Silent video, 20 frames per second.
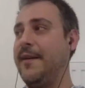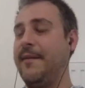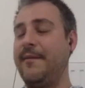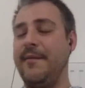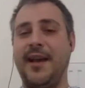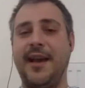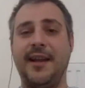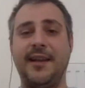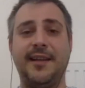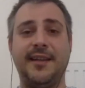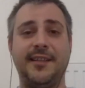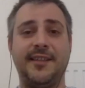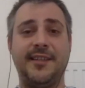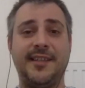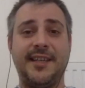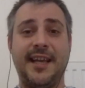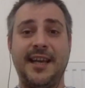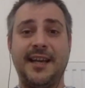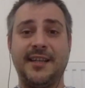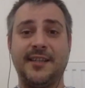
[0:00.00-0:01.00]
handling
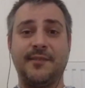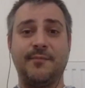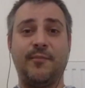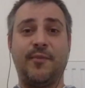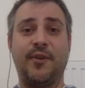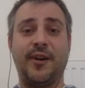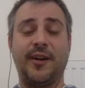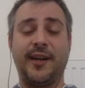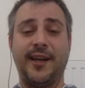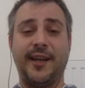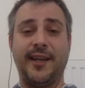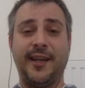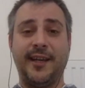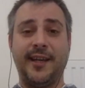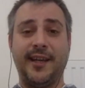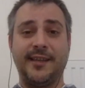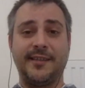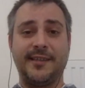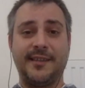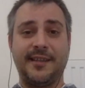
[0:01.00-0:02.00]
sales,
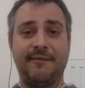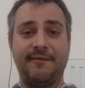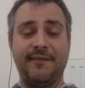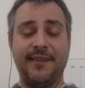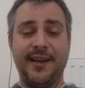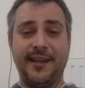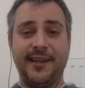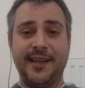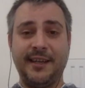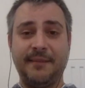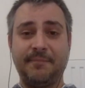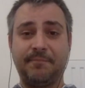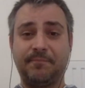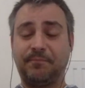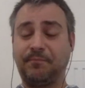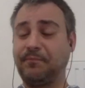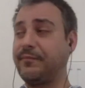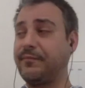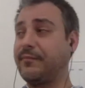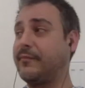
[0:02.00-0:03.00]
marketing, and stuff like that.
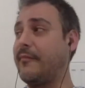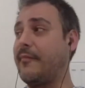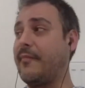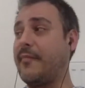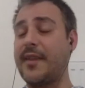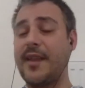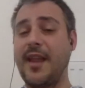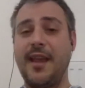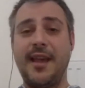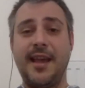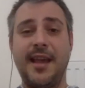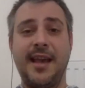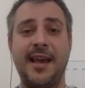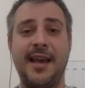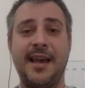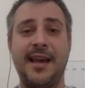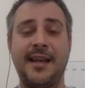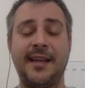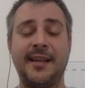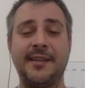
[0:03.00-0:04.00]

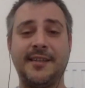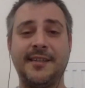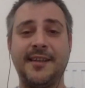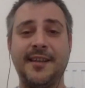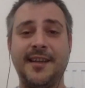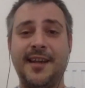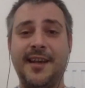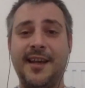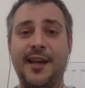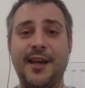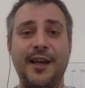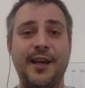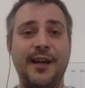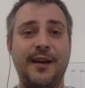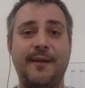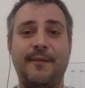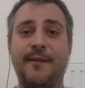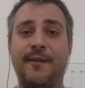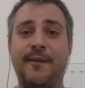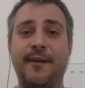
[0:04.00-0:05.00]
And
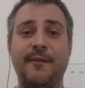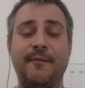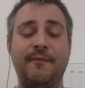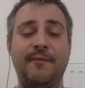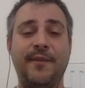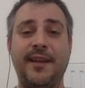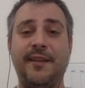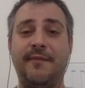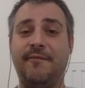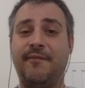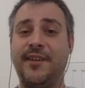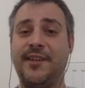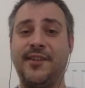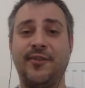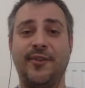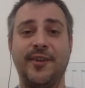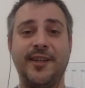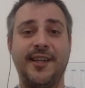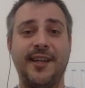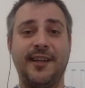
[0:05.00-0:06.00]
we
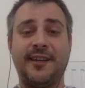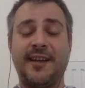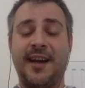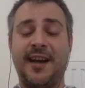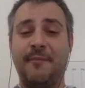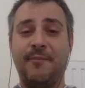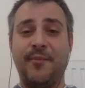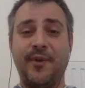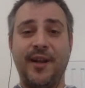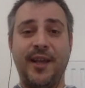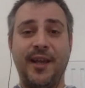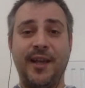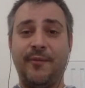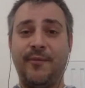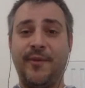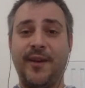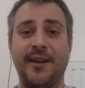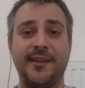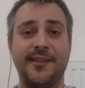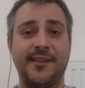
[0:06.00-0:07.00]
sold that company.
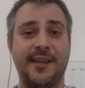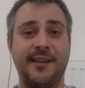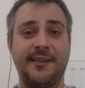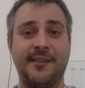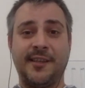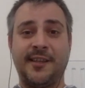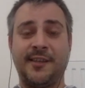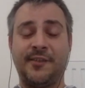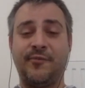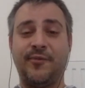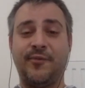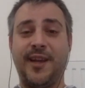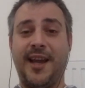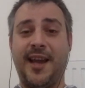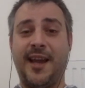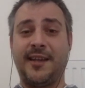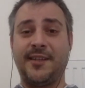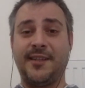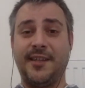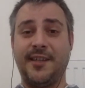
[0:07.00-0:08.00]
We had a successful
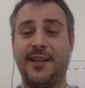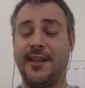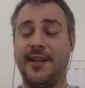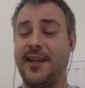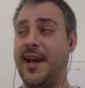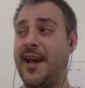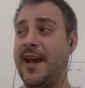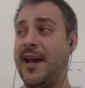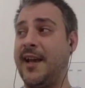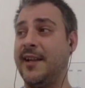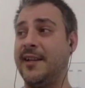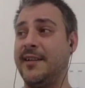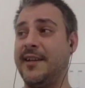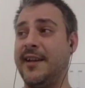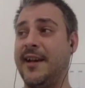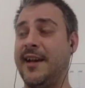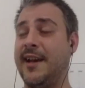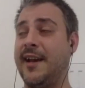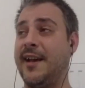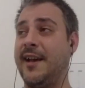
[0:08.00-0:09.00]
exit, and
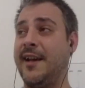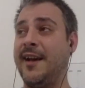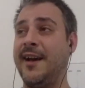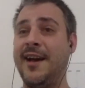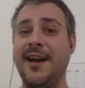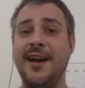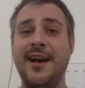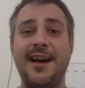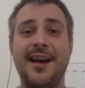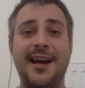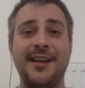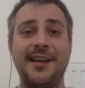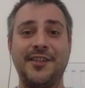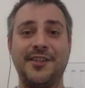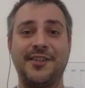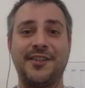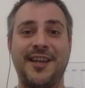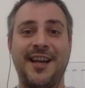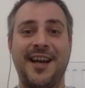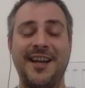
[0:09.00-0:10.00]
I
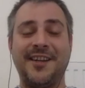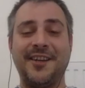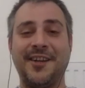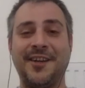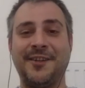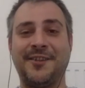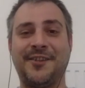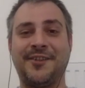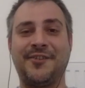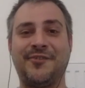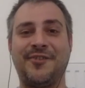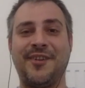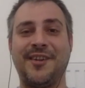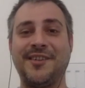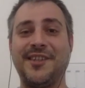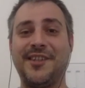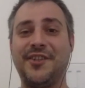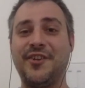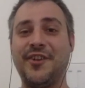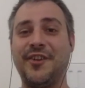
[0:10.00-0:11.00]
just kind of
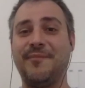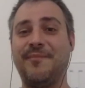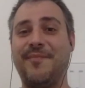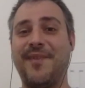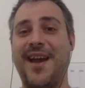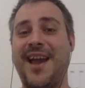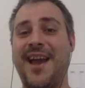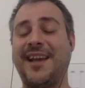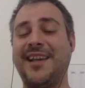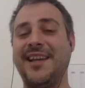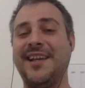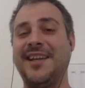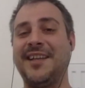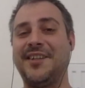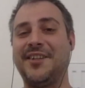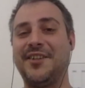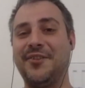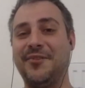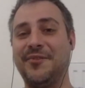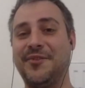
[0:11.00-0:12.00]
transitioned back
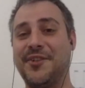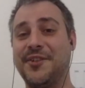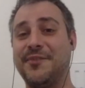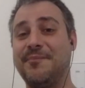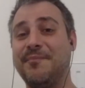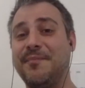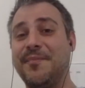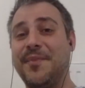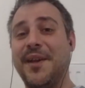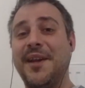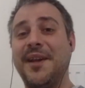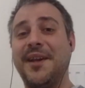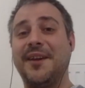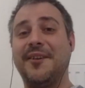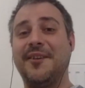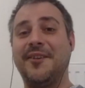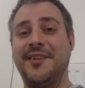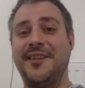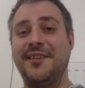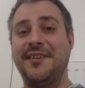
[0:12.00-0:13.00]
into just being
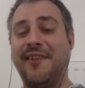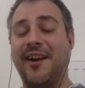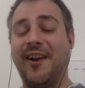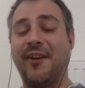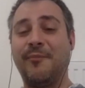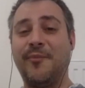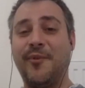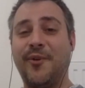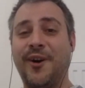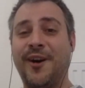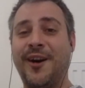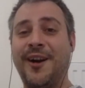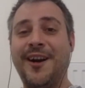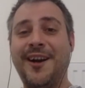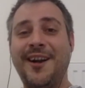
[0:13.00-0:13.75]
a developer.